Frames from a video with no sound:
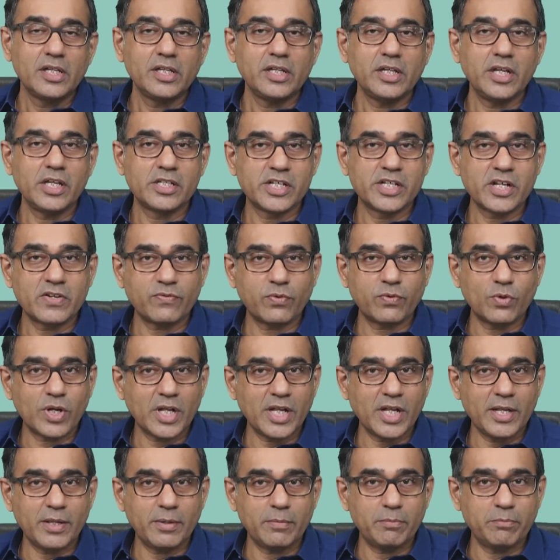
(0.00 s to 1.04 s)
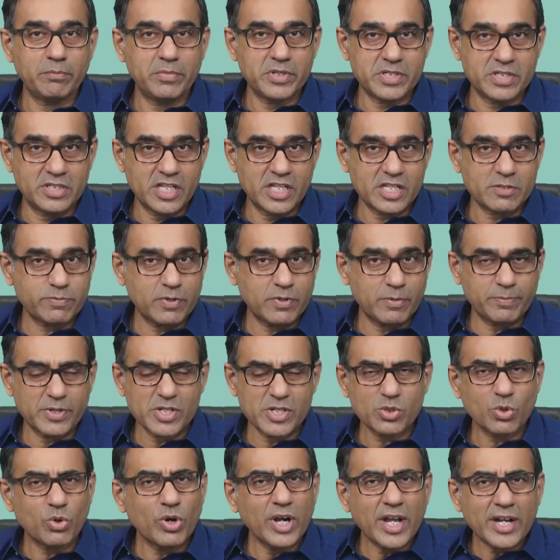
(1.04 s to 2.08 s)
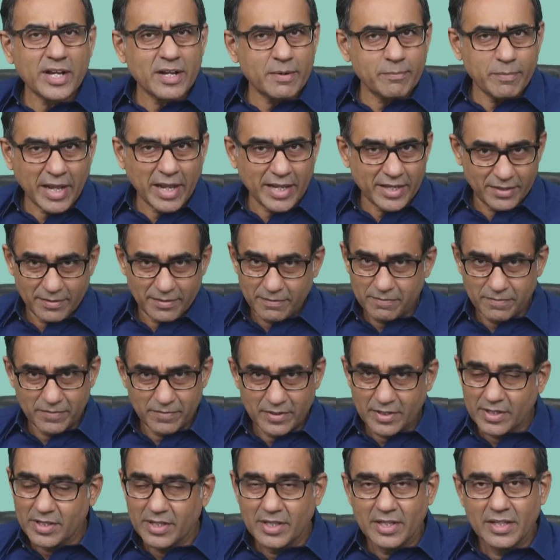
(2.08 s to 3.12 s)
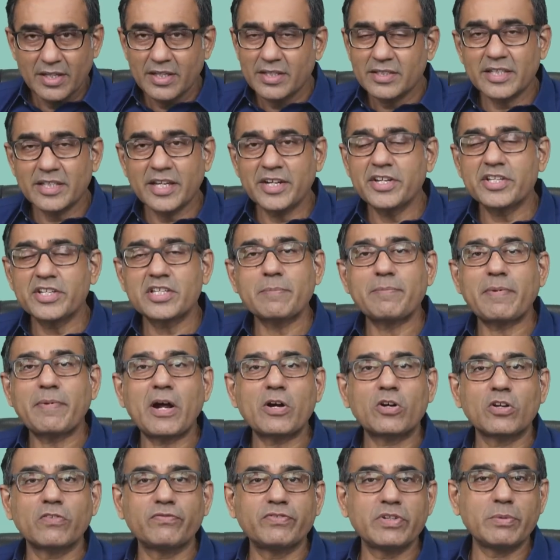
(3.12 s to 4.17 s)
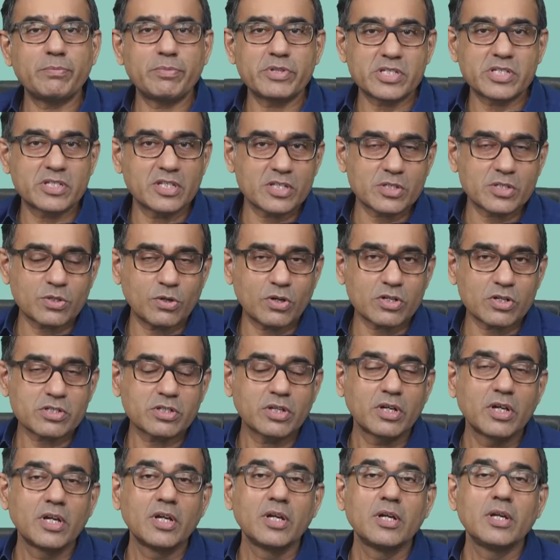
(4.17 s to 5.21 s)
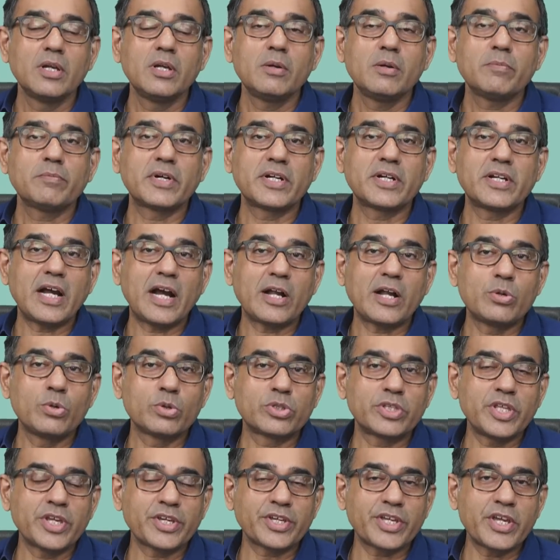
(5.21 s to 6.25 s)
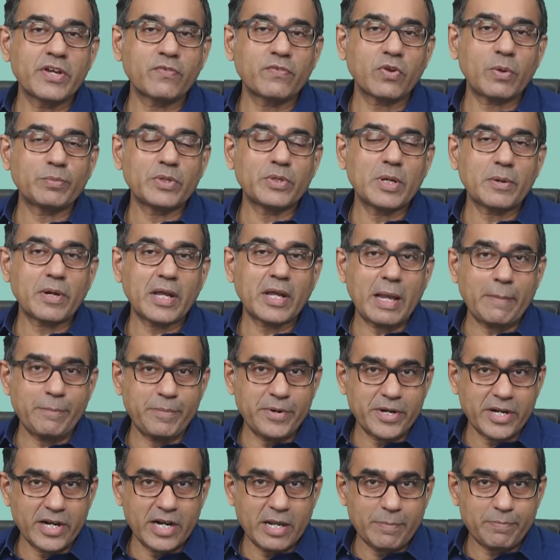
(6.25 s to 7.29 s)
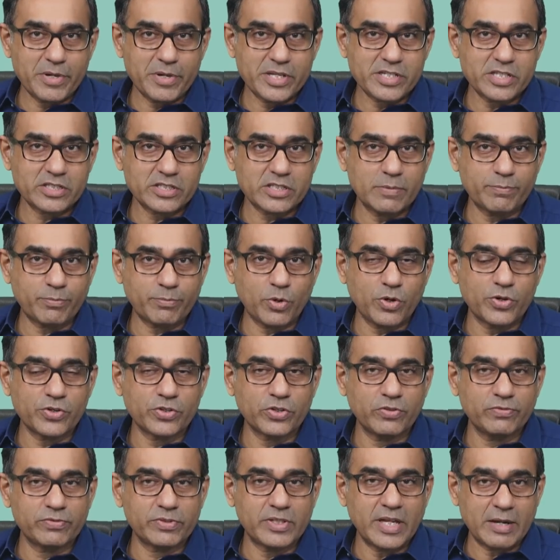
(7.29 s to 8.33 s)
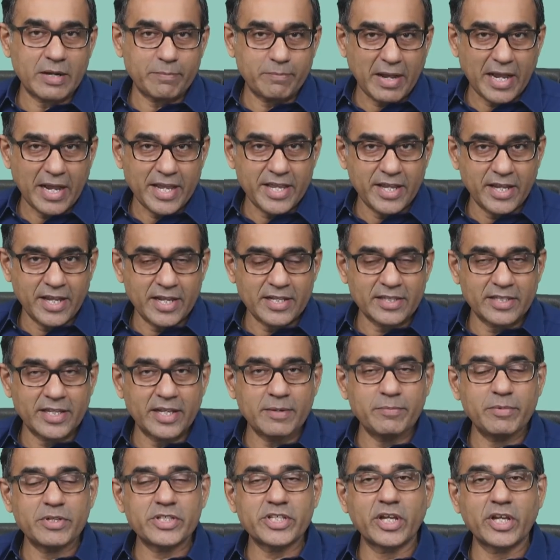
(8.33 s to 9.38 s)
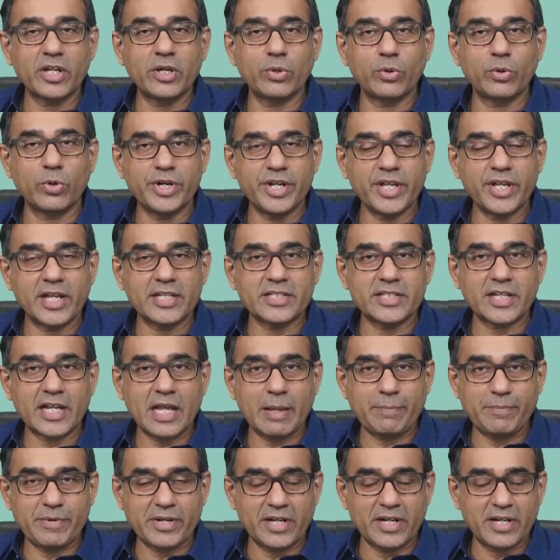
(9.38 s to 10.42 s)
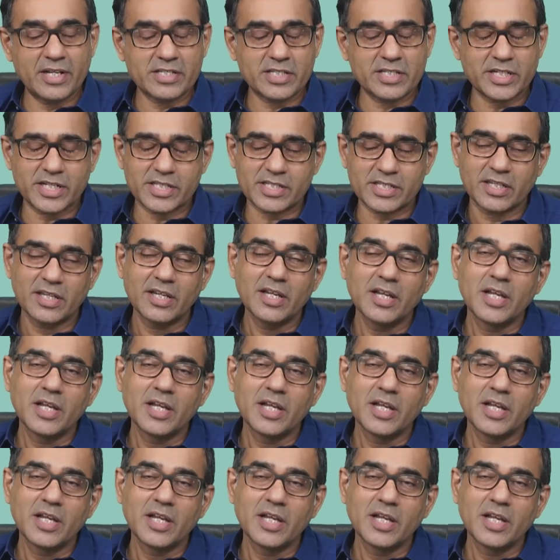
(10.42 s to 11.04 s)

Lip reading: Is it for a business purpose? Go ahead and buy. Then it's a part of your business cost. But are you thinking from the capital appreciation point of view that buying and then basically holding as a capital assets?